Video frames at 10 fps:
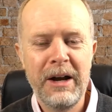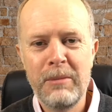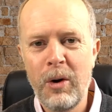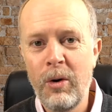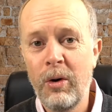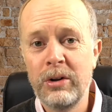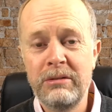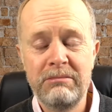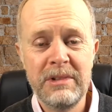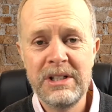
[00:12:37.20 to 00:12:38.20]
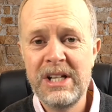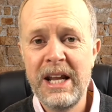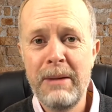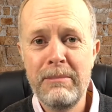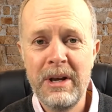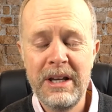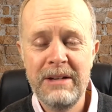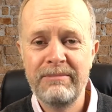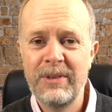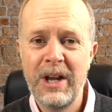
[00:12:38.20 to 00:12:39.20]
or DM me,
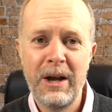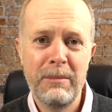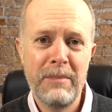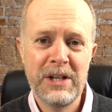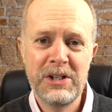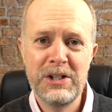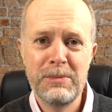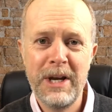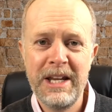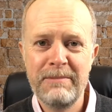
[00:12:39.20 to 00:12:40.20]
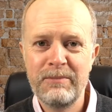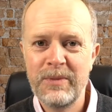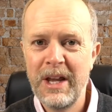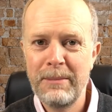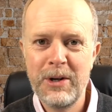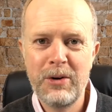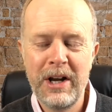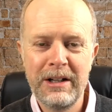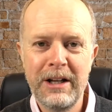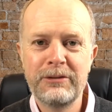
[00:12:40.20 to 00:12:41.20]
message me. That'd be
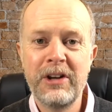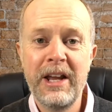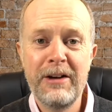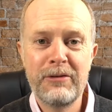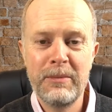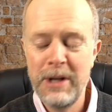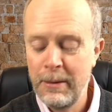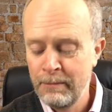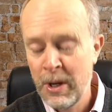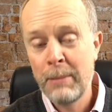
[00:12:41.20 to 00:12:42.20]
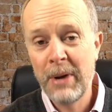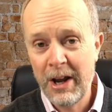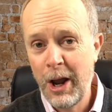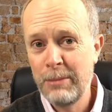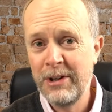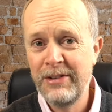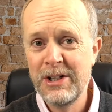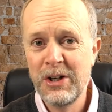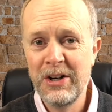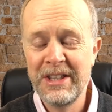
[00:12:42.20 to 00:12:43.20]
great. Love to hear from you. But I hope you've
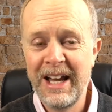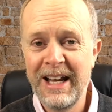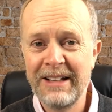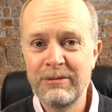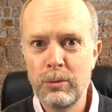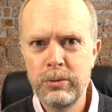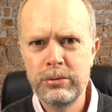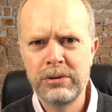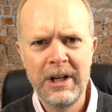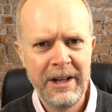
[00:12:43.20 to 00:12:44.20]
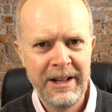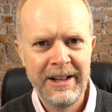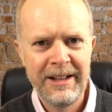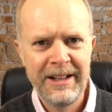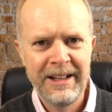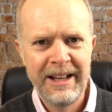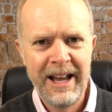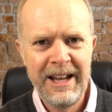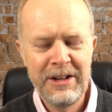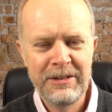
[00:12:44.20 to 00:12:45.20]
enjoyed that. Whew.
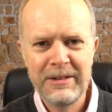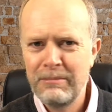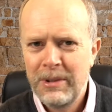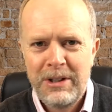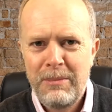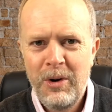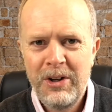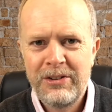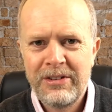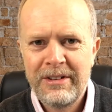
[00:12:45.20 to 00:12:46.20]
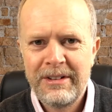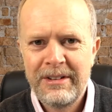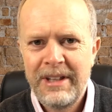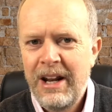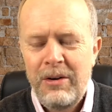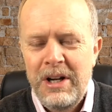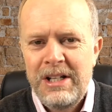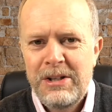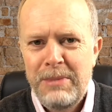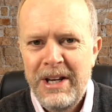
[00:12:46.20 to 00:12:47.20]
Hey, Monday mornings, they don't need
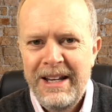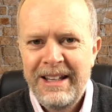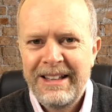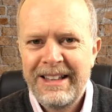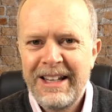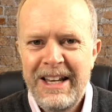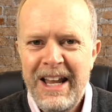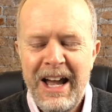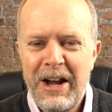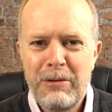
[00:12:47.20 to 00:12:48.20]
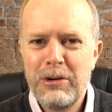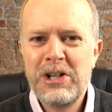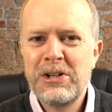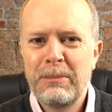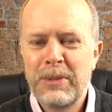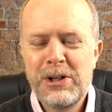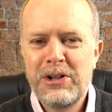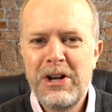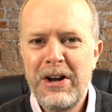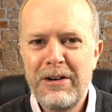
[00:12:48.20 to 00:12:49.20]
to be the
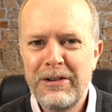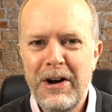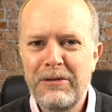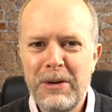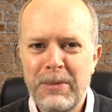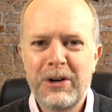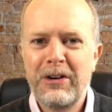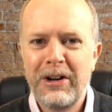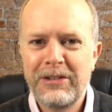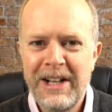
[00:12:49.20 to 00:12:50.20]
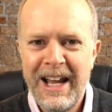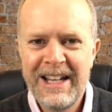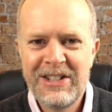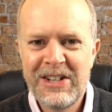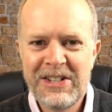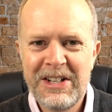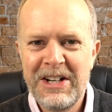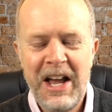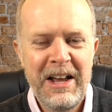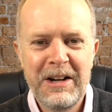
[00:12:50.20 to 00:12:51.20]
preserve of the procrastinators,
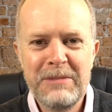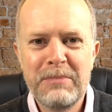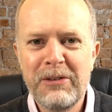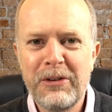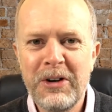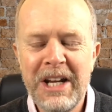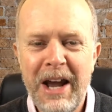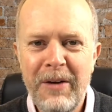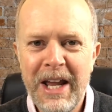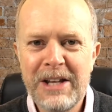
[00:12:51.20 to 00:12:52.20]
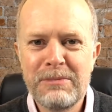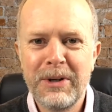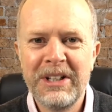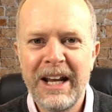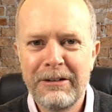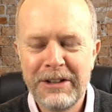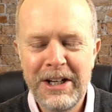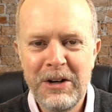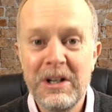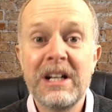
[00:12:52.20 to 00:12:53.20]
and before you know it, it's Monday
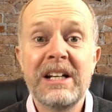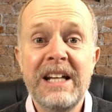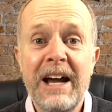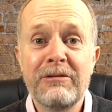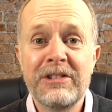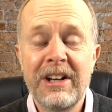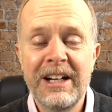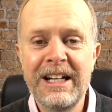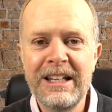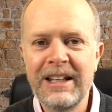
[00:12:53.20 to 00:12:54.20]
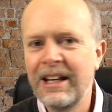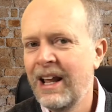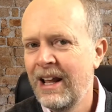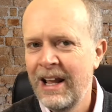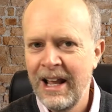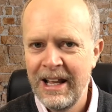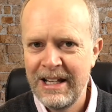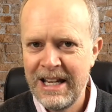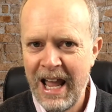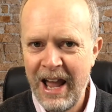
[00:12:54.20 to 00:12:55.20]
afternoon and you haven't done anything.
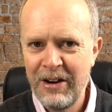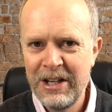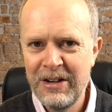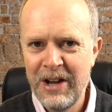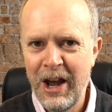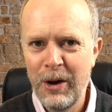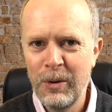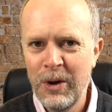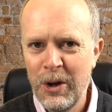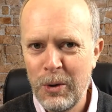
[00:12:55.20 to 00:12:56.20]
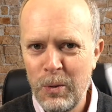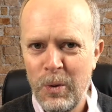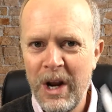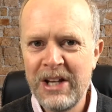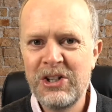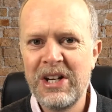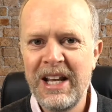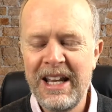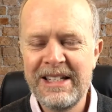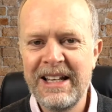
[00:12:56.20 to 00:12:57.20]
Now you know which
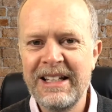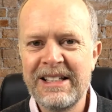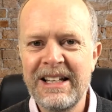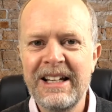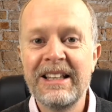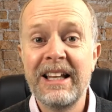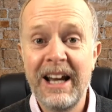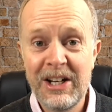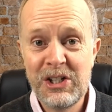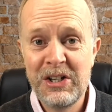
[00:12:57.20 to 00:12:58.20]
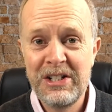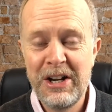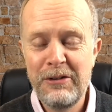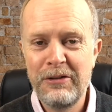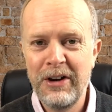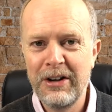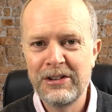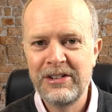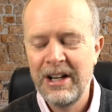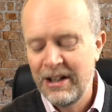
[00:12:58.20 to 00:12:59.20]
is it that I should do
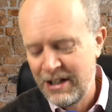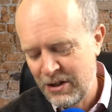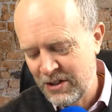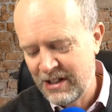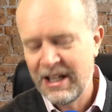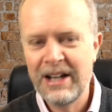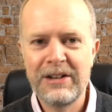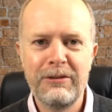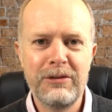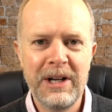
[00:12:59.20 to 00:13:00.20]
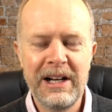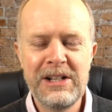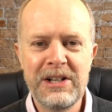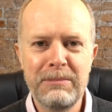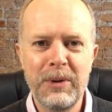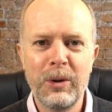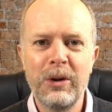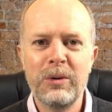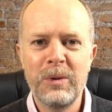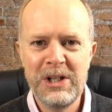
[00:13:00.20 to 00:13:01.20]
first, using that really simple
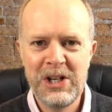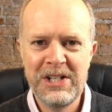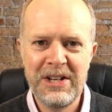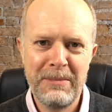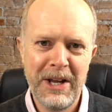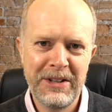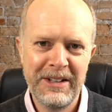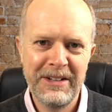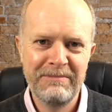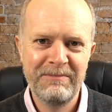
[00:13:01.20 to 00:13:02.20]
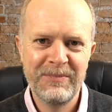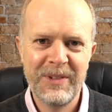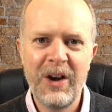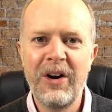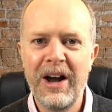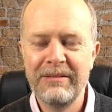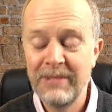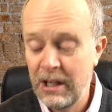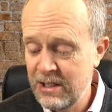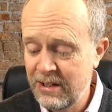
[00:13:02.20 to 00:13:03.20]
Whichisit method. All right,
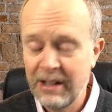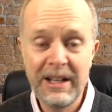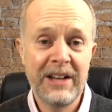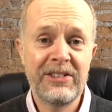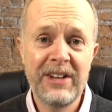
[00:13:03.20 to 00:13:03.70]
until next